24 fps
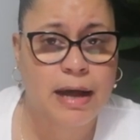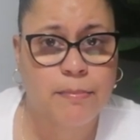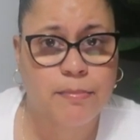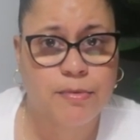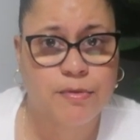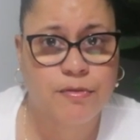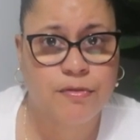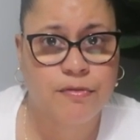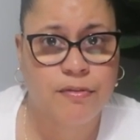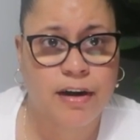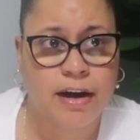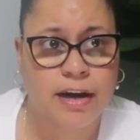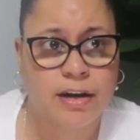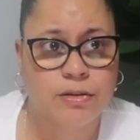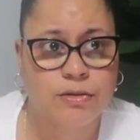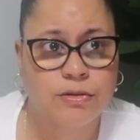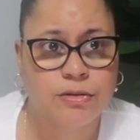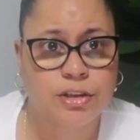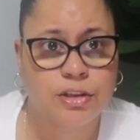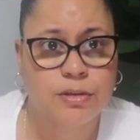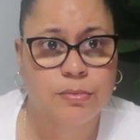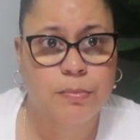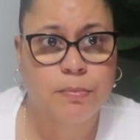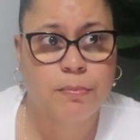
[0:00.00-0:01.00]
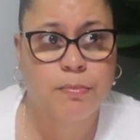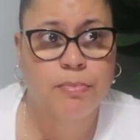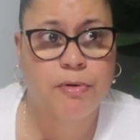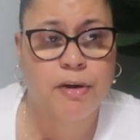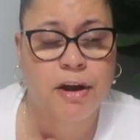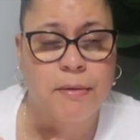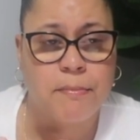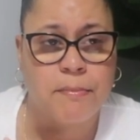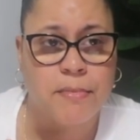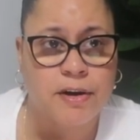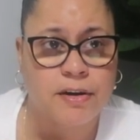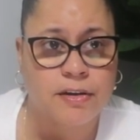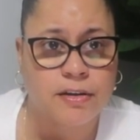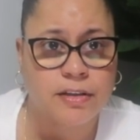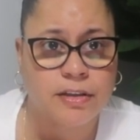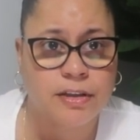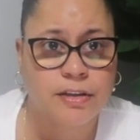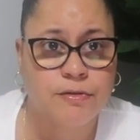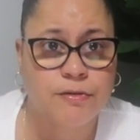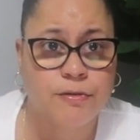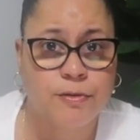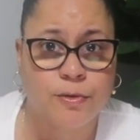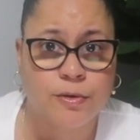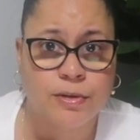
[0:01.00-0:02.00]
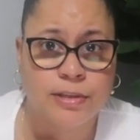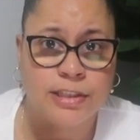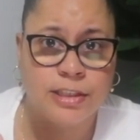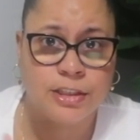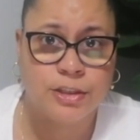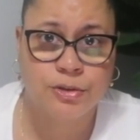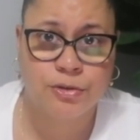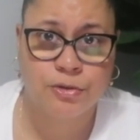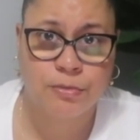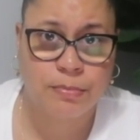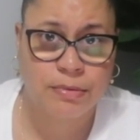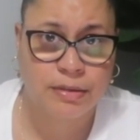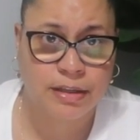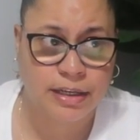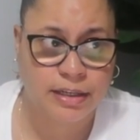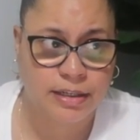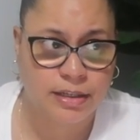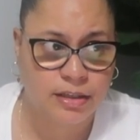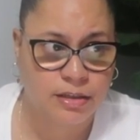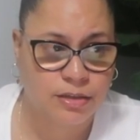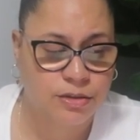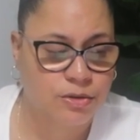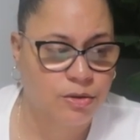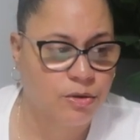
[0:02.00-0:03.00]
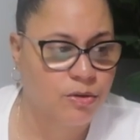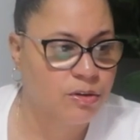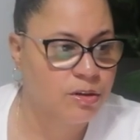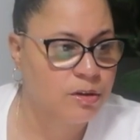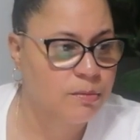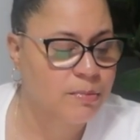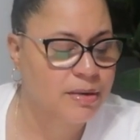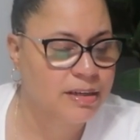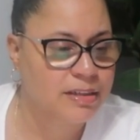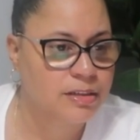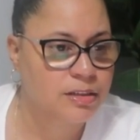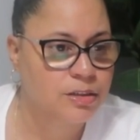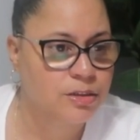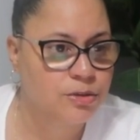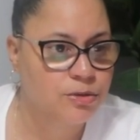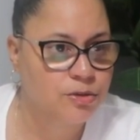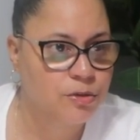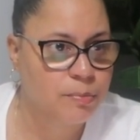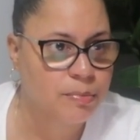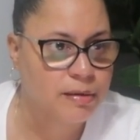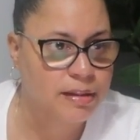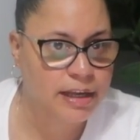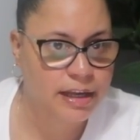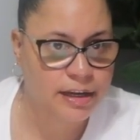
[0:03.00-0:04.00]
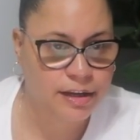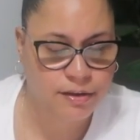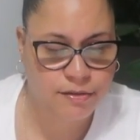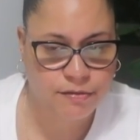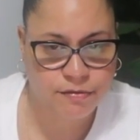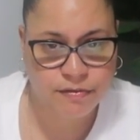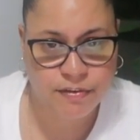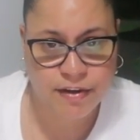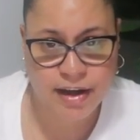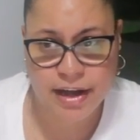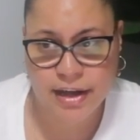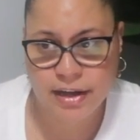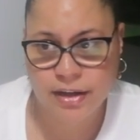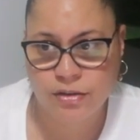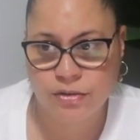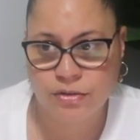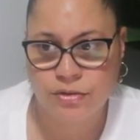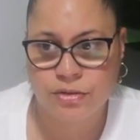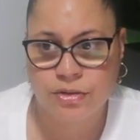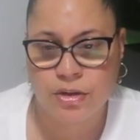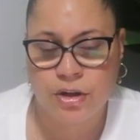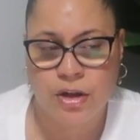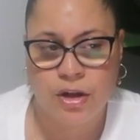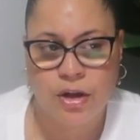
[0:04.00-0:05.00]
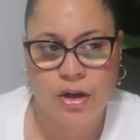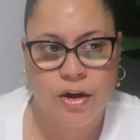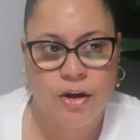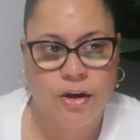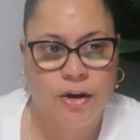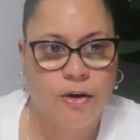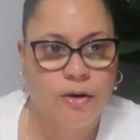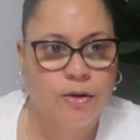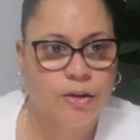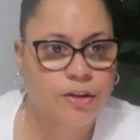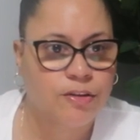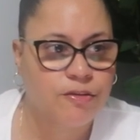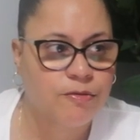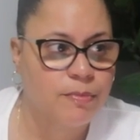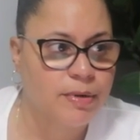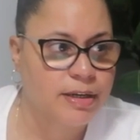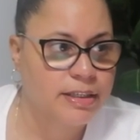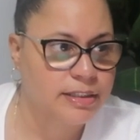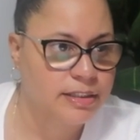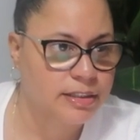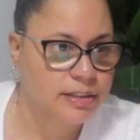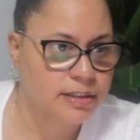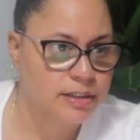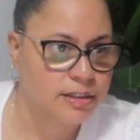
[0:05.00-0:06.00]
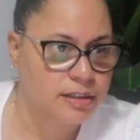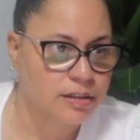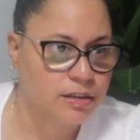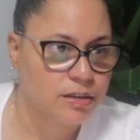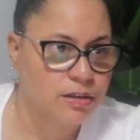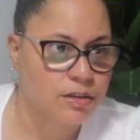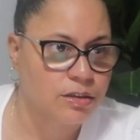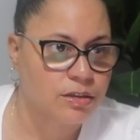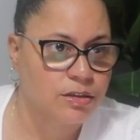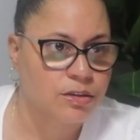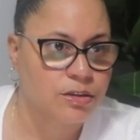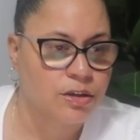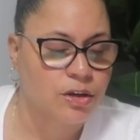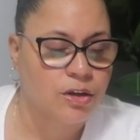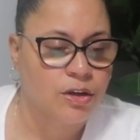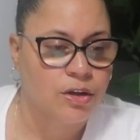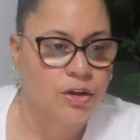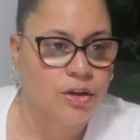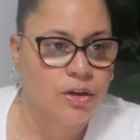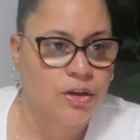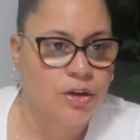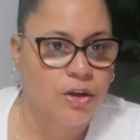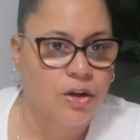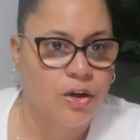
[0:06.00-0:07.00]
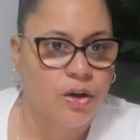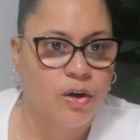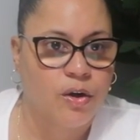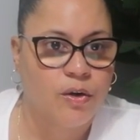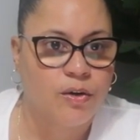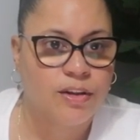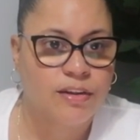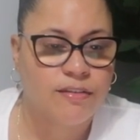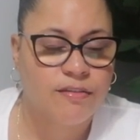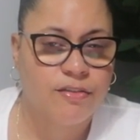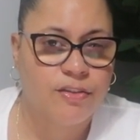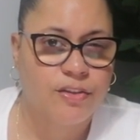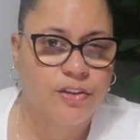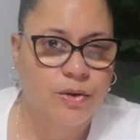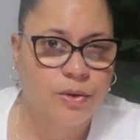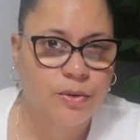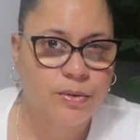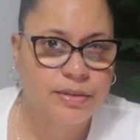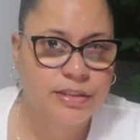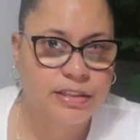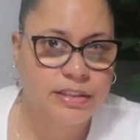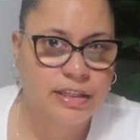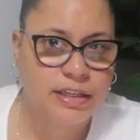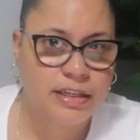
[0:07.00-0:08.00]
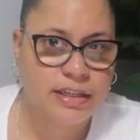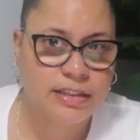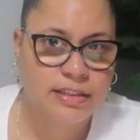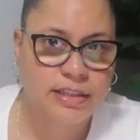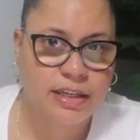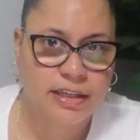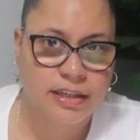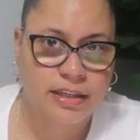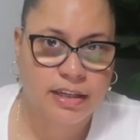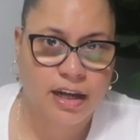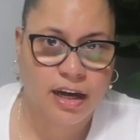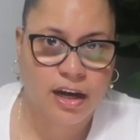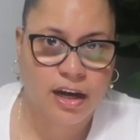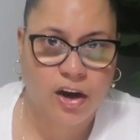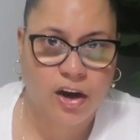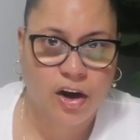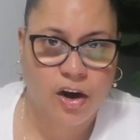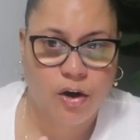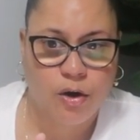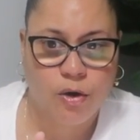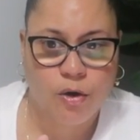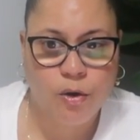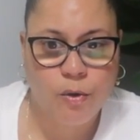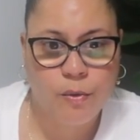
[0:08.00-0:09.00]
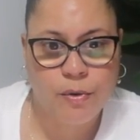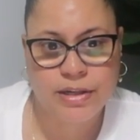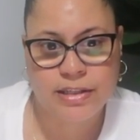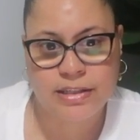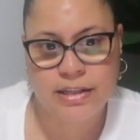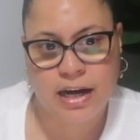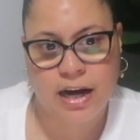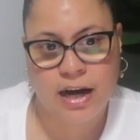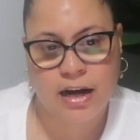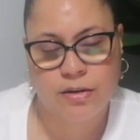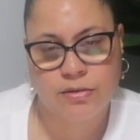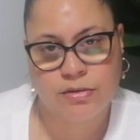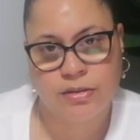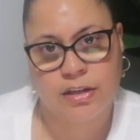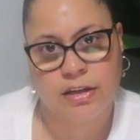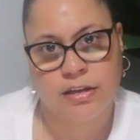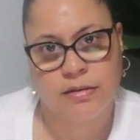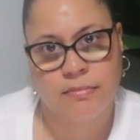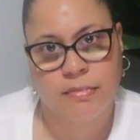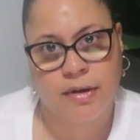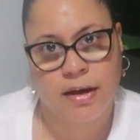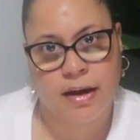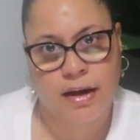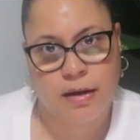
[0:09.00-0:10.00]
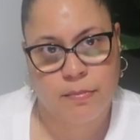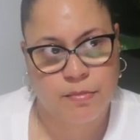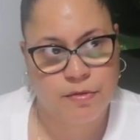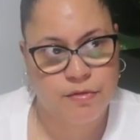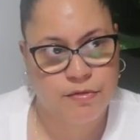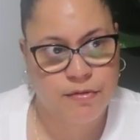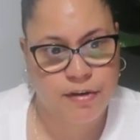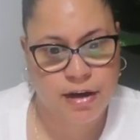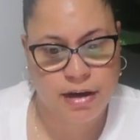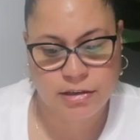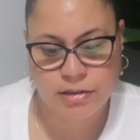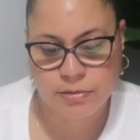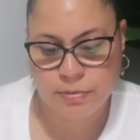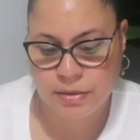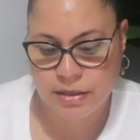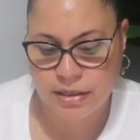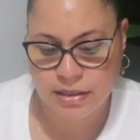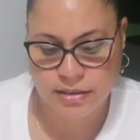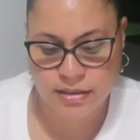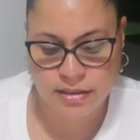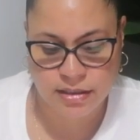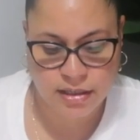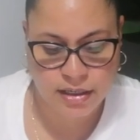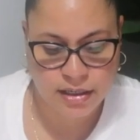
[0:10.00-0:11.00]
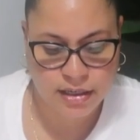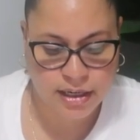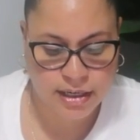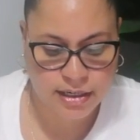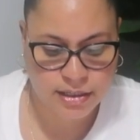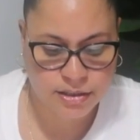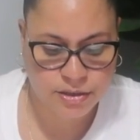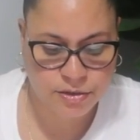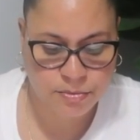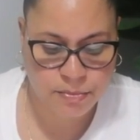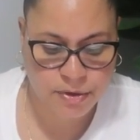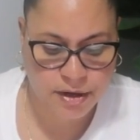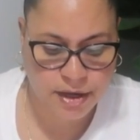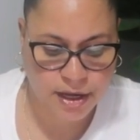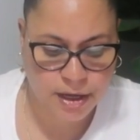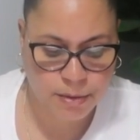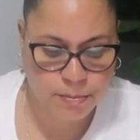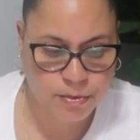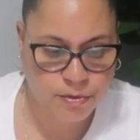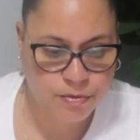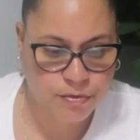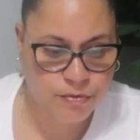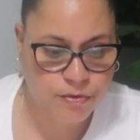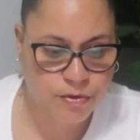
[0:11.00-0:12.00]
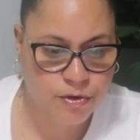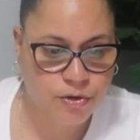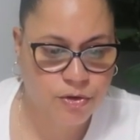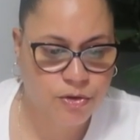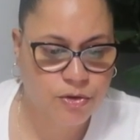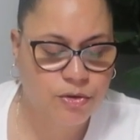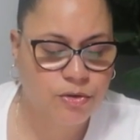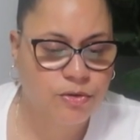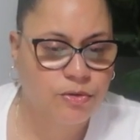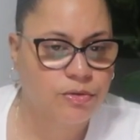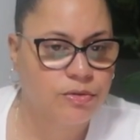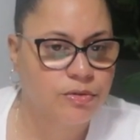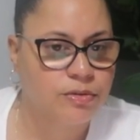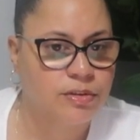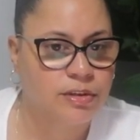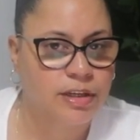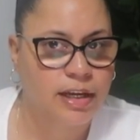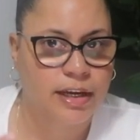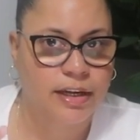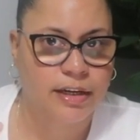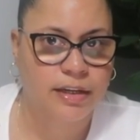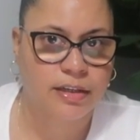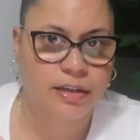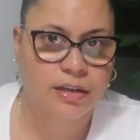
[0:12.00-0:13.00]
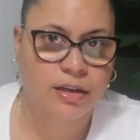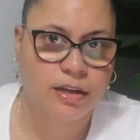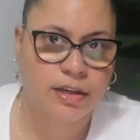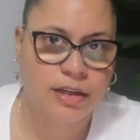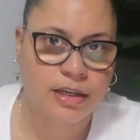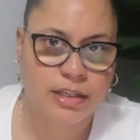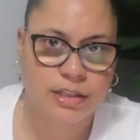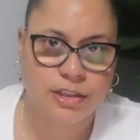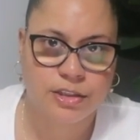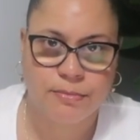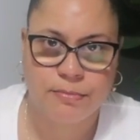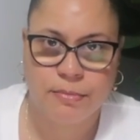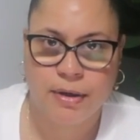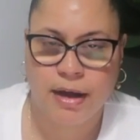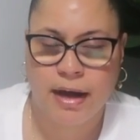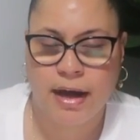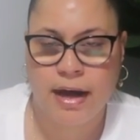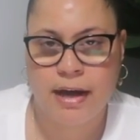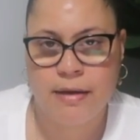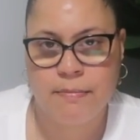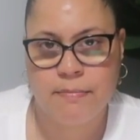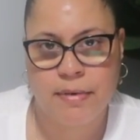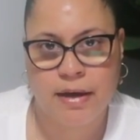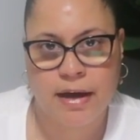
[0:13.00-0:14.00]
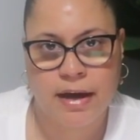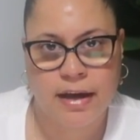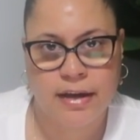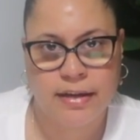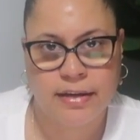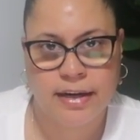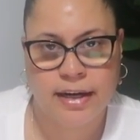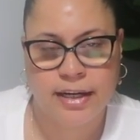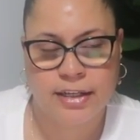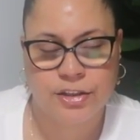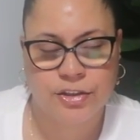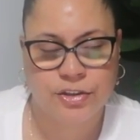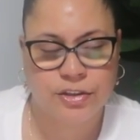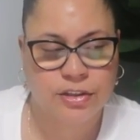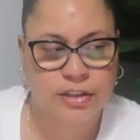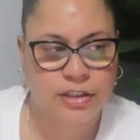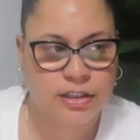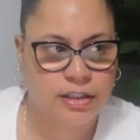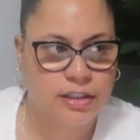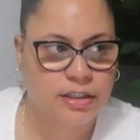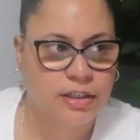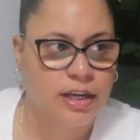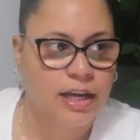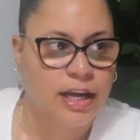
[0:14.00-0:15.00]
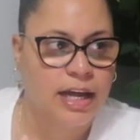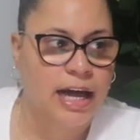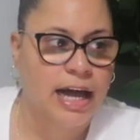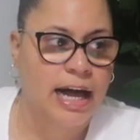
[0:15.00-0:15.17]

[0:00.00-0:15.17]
Apple Files primarily for digital planning. So all of my digital planning files, all of my stickers, all of those things are always housed in my Apple Files because it connects to my Apple phone and it connects to my iPad naturally.